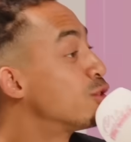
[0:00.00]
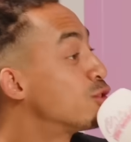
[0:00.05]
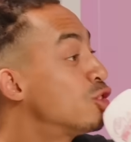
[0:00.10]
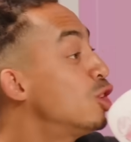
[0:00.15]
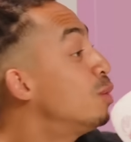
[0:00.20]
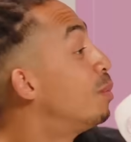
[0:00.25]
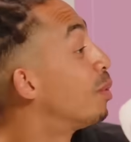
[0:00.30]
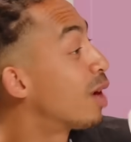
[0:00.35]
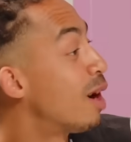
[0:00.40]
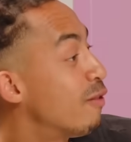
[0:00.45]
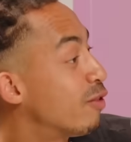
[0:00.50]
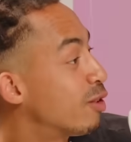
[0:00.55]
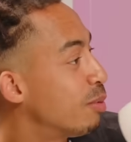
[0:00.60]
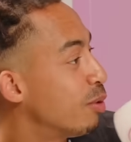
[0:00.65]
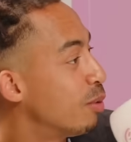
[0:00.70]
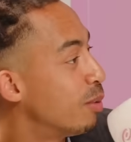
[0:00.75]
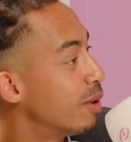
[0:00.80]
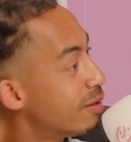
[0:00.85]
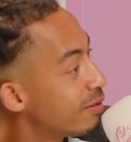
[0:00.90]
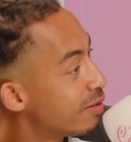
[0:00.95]
super
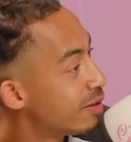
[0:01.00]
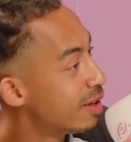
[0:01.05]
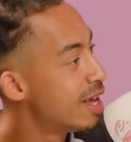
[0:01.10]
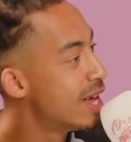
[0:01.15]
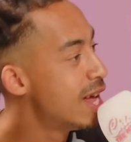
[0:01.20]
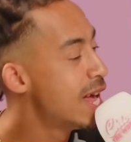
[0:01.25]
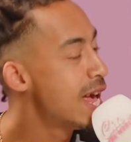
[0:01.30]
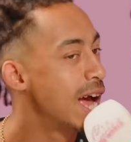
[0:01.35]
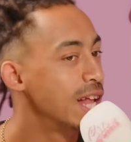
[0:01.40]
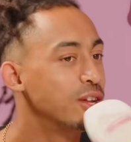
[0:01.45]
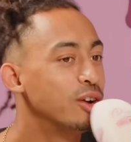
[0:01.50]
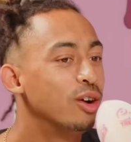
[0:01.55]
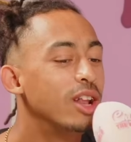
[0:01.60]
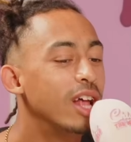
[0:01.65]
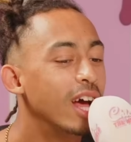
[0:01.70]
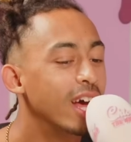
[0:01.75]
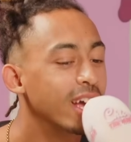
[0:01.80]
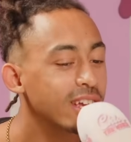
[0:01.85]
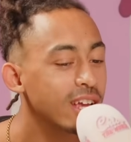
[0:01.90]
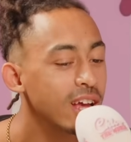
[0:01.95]
comfortable with, and you're
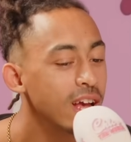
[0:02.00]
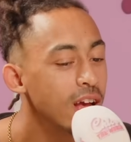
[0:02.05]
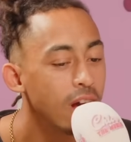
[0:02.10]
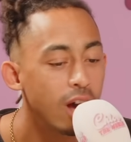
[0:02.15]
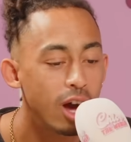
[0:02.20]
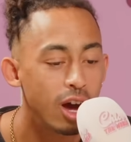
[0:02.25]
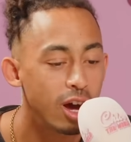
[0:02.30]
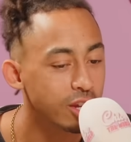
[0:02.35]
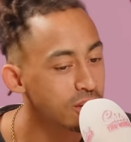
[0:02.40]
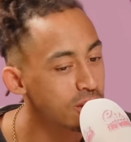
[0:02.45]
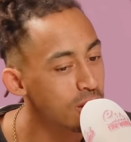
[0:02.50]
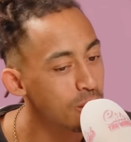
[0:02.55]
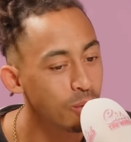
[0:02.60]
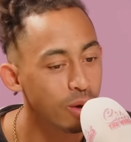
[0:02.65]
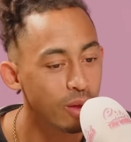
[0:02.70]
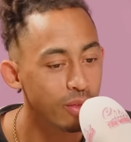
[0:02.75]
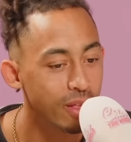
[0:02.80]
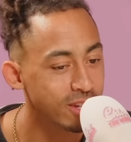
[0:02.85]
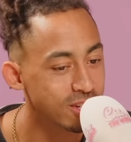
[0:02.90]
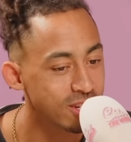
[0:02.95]
like, oh, you know
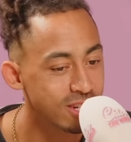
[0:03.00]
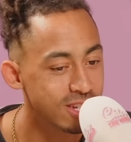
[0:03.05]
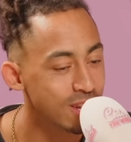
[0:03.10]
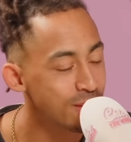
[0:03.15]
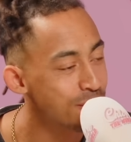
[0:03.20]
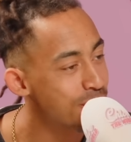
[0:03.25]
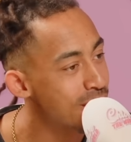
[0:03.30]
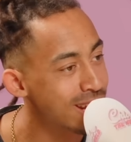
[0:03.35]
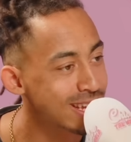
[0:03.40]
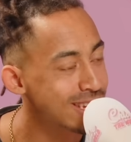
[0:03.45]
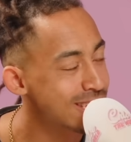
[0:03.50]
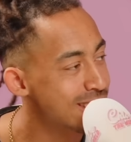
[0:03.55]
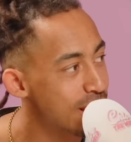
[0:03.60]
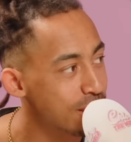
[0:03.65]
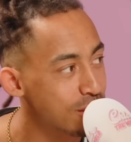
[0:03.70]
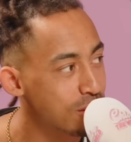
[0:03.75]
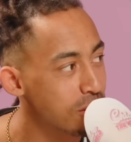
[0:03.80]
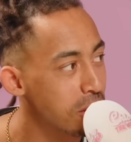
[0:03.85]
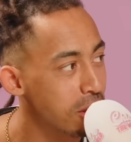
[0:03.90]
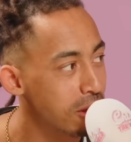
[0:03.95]
what? There's just this fantasy
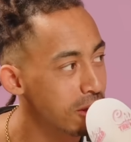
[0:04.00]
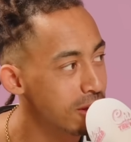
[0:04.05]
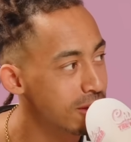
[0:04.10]
I got.